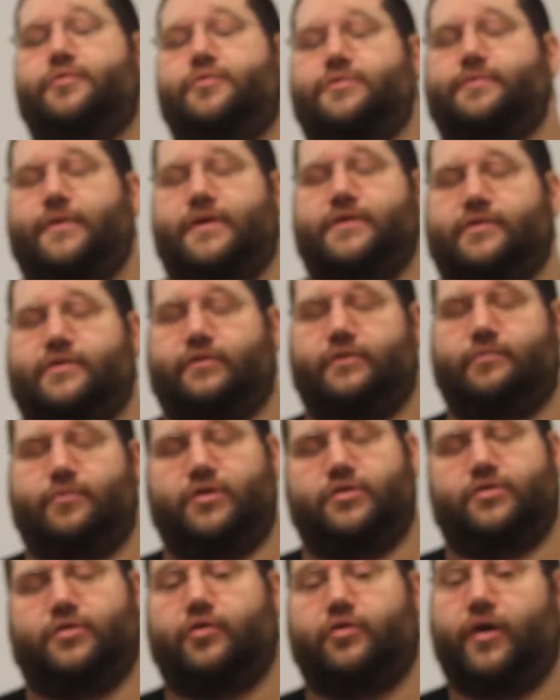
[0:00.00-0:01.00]
which basically
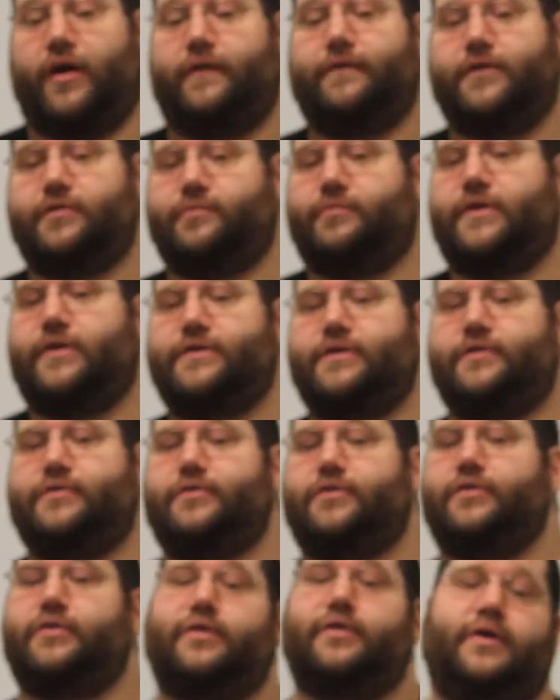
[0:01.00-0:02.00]
means your graphics
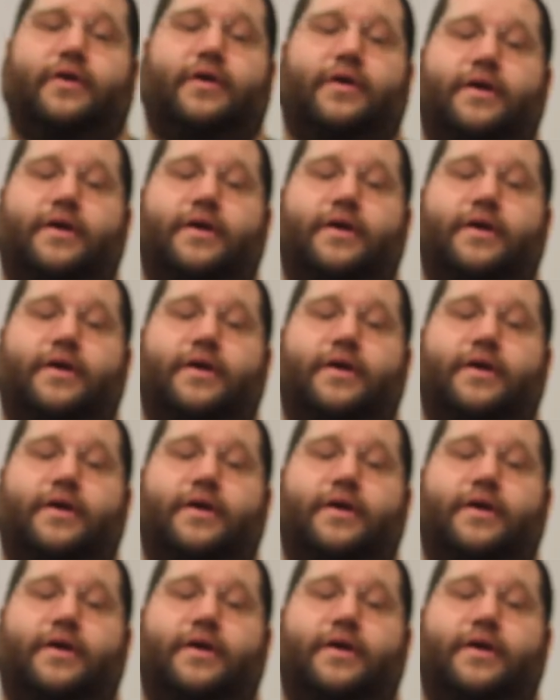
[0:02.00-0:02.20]
processor